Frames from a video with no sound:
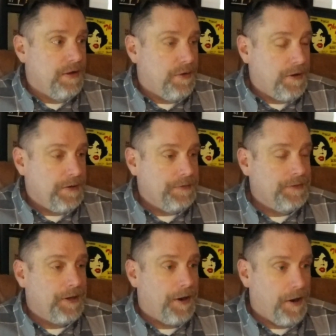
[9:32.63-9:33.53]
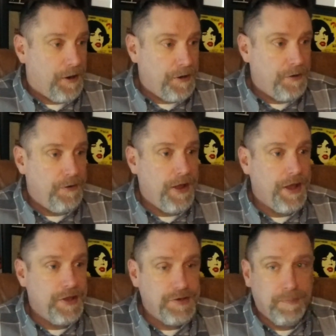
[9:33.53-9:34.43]
harder
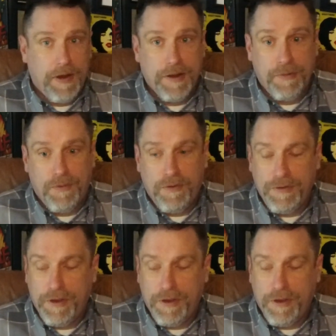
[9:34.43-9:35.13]
edge of punk and roll.